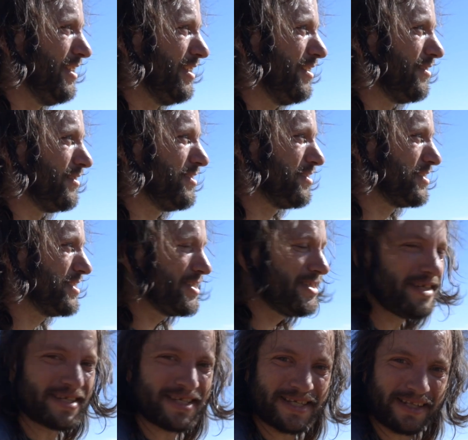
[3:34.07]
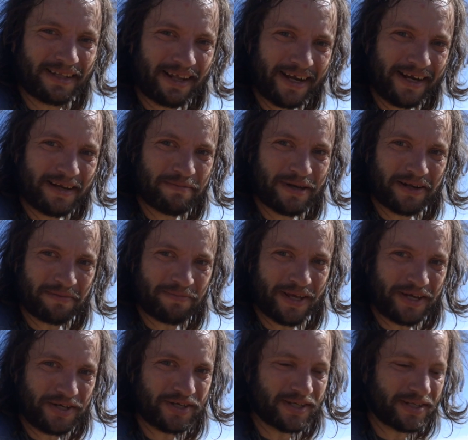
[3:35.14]
there's just a slight amount of
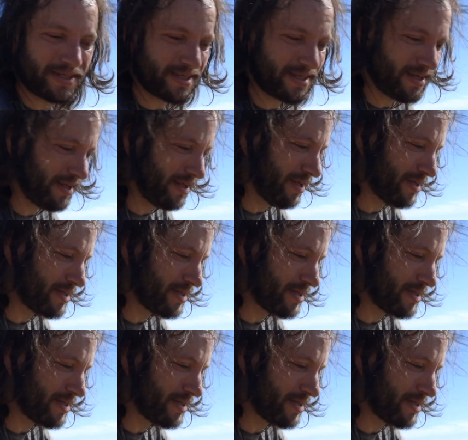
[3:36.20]
patience, a